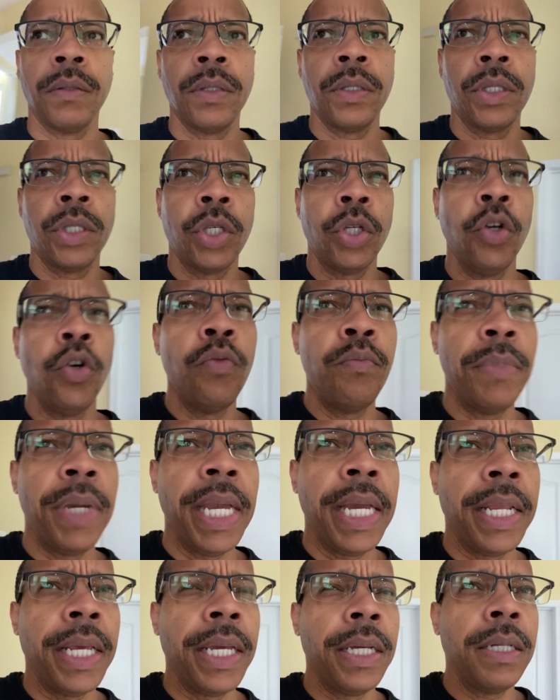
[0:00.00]
two
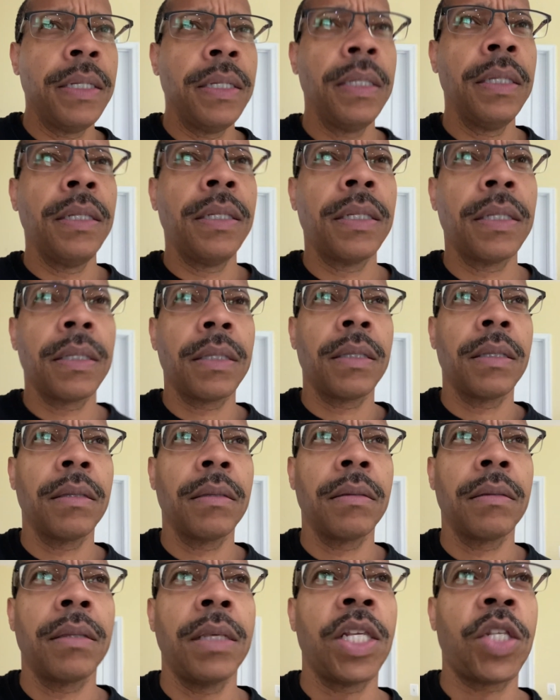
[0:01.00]
meetings
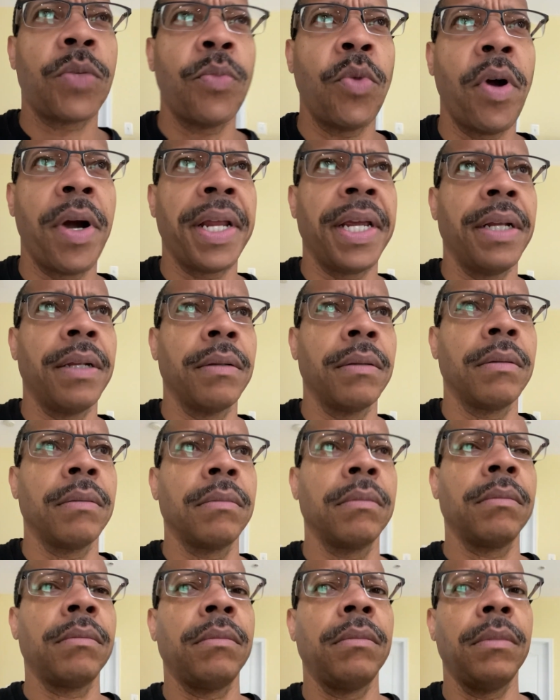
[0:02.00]
this morning.
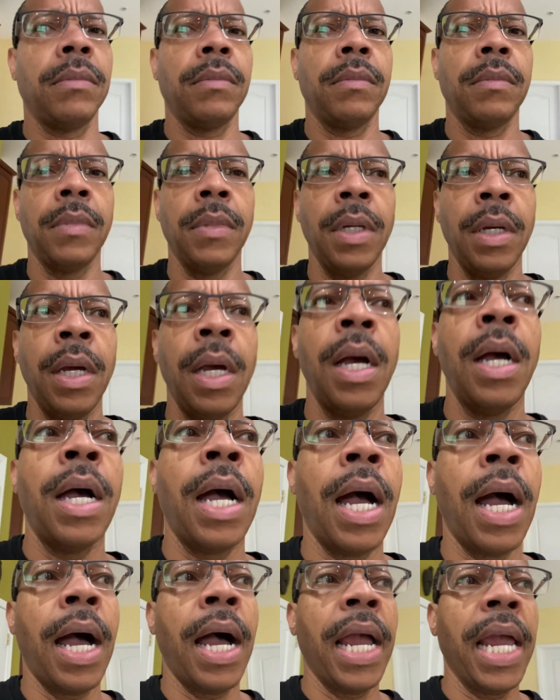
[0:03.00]

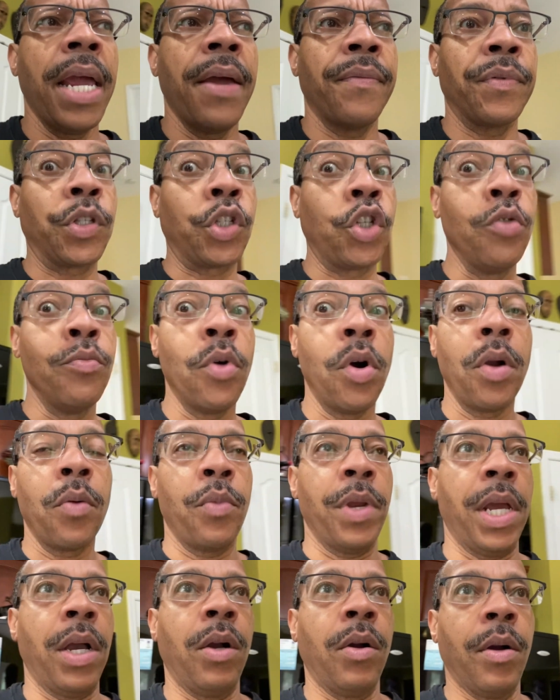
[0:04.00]
I have two more
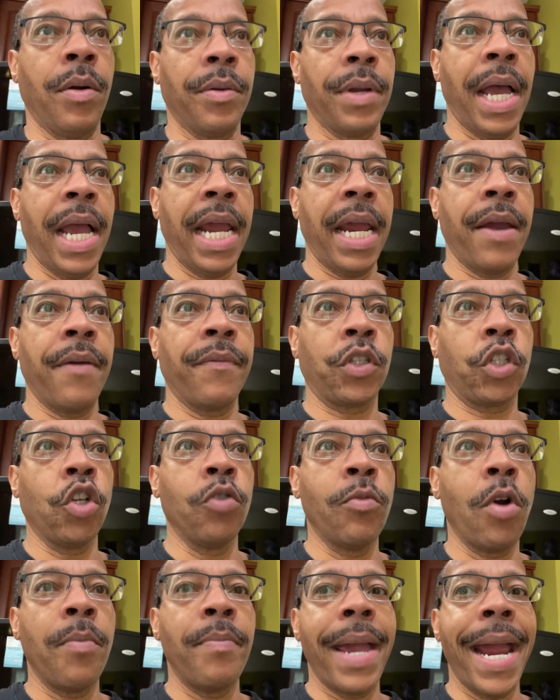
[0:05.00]
now. I have two
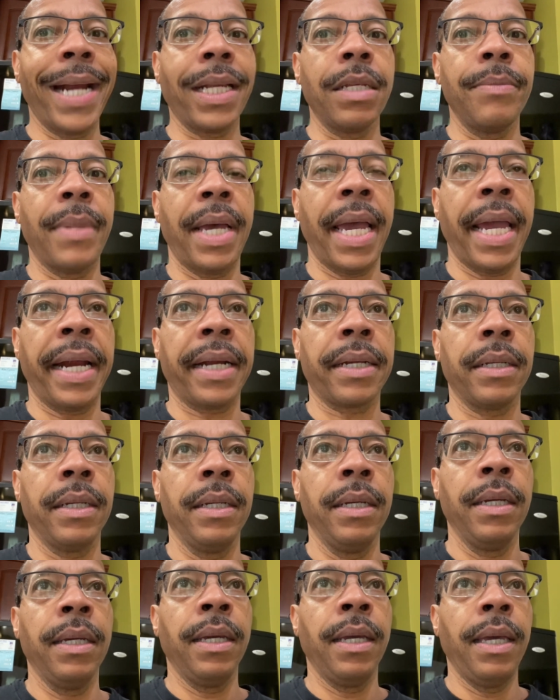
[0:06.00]
more back to back.
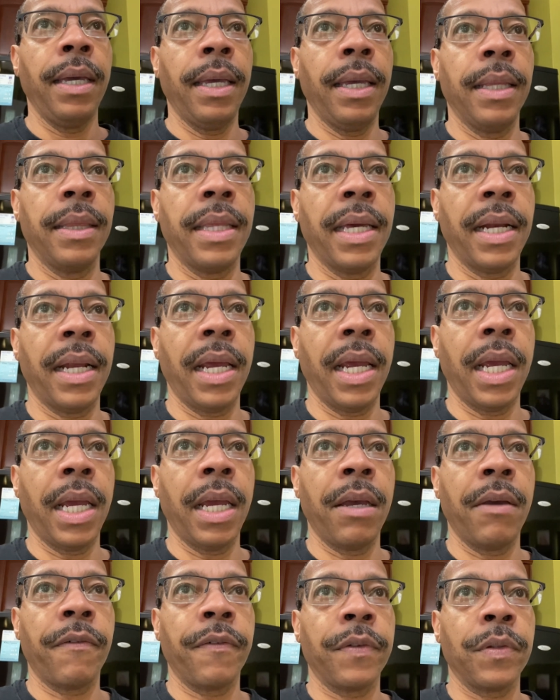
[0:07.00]
And then I
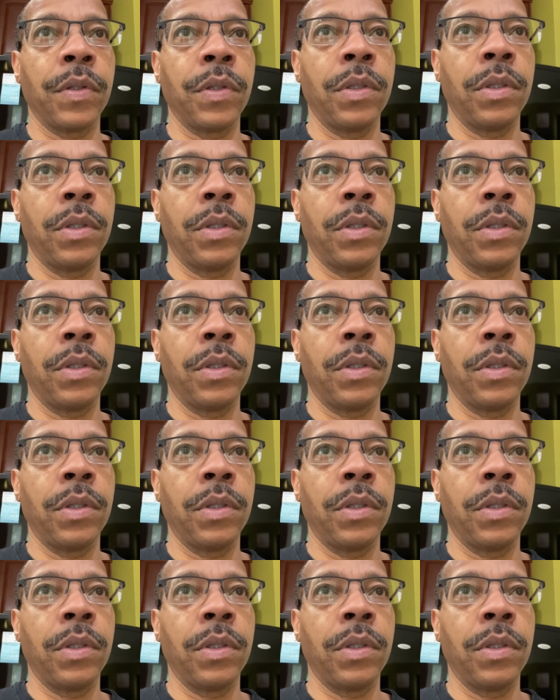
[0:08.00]
have